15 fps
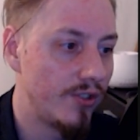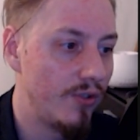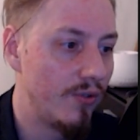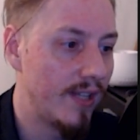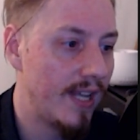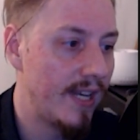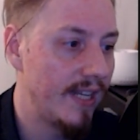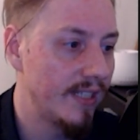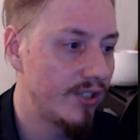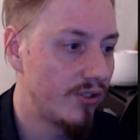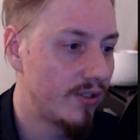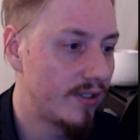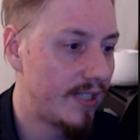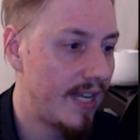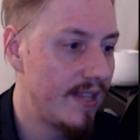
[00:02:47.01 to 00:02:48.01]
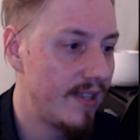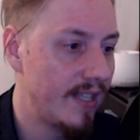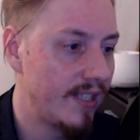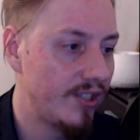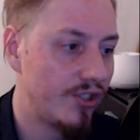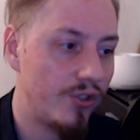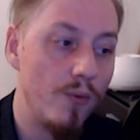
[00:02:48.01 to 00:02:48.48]
You can then extend
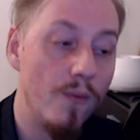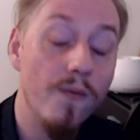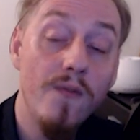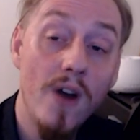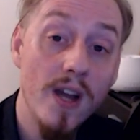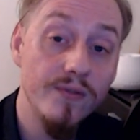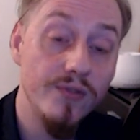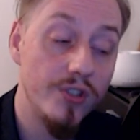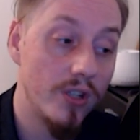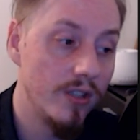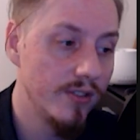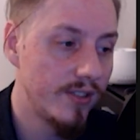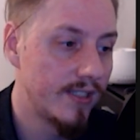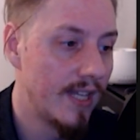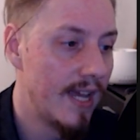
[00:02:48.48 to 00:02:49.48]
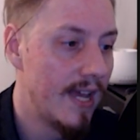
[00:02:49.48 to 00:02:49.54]
this to 5 shots.